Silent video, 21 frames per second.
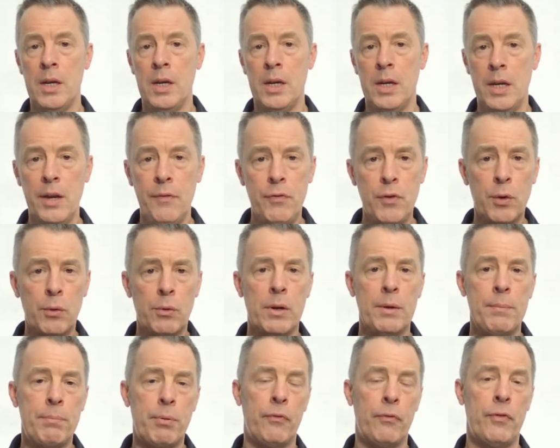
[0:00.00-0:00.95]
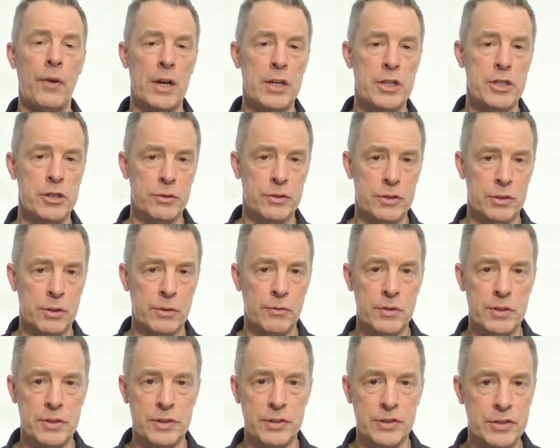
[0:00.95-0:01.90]
If you're in professional
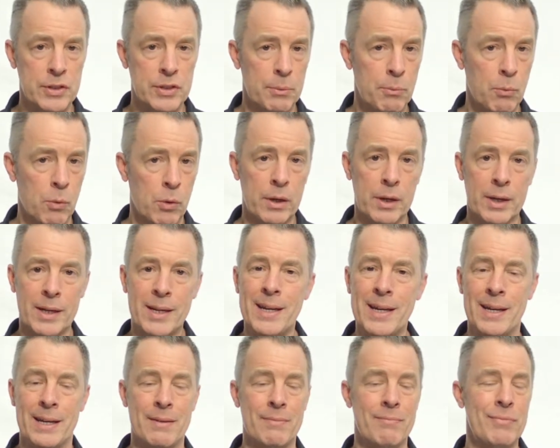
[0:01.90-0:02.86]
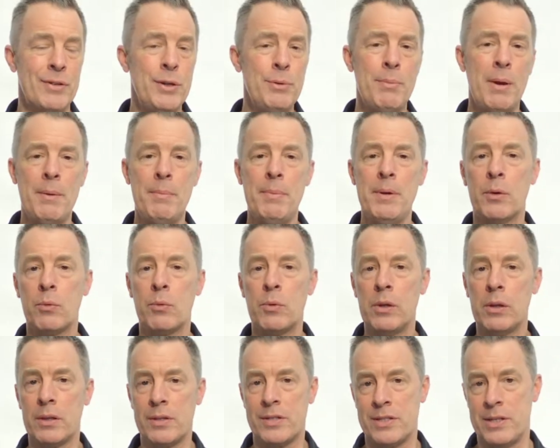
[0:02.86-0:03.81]
services somewhere, again, you may be a
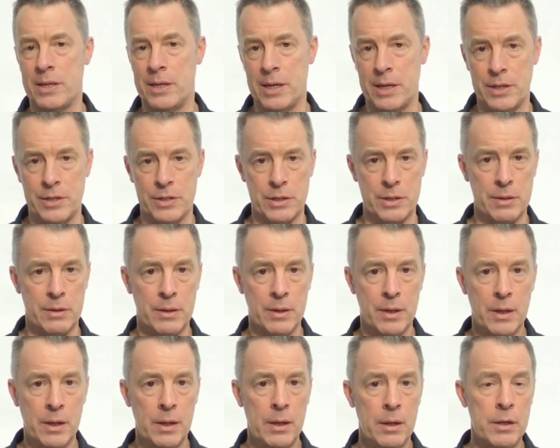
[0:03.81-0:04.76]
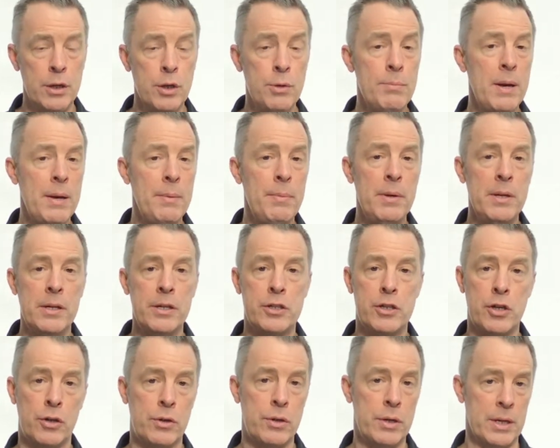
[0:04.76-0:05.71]
real estate agent, you may be an
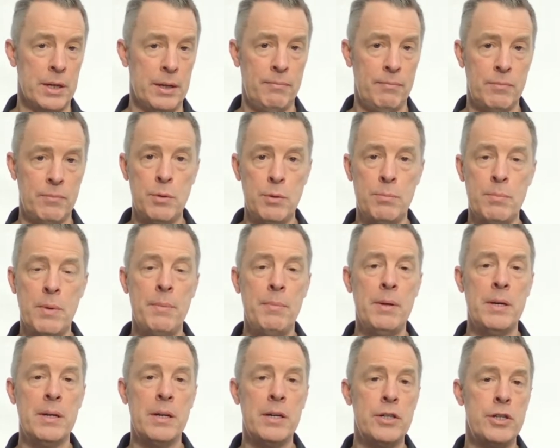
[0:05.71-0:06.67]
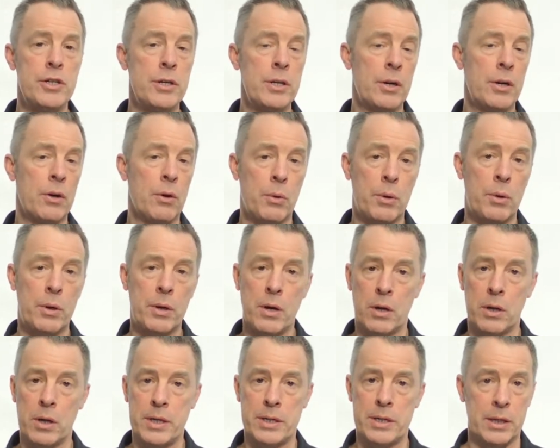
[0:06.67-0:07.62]
attorney, you may be an engineer or an
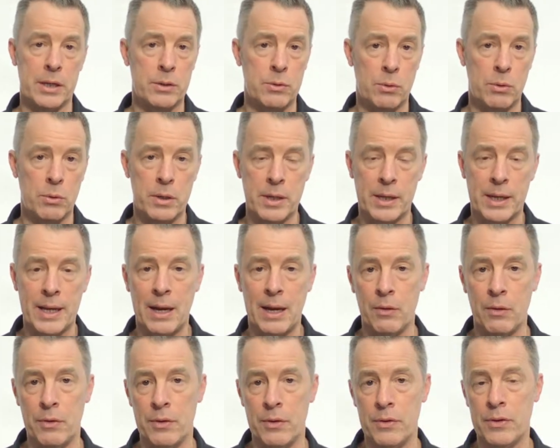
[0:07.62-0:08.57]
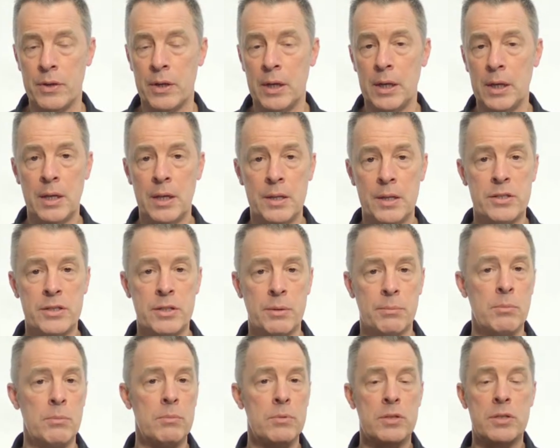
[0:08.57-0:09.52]
architect or an accountant,
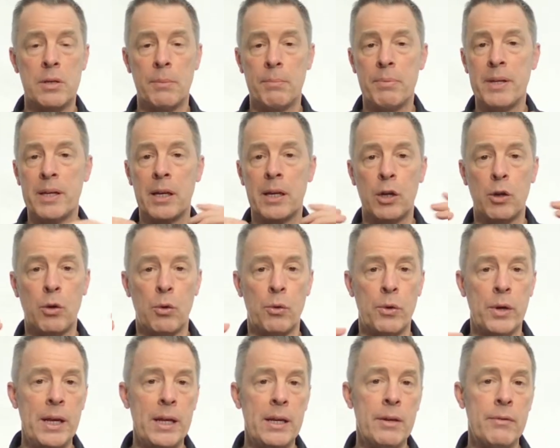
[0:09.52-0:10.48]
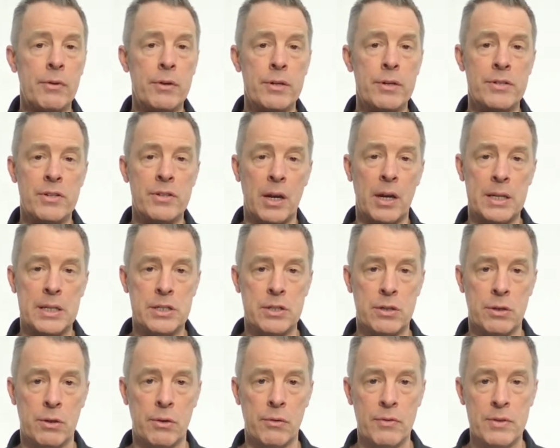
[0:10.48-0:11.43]
something in creative or design
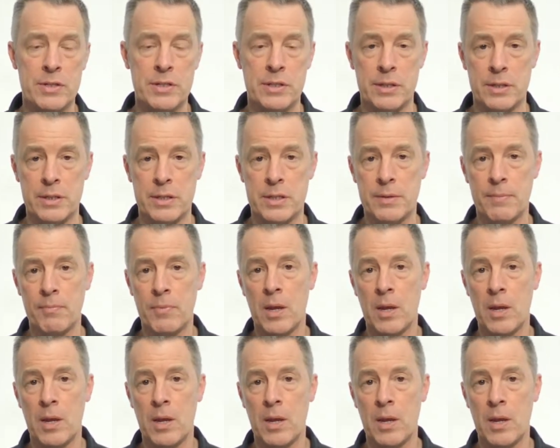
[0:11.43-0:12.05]
services.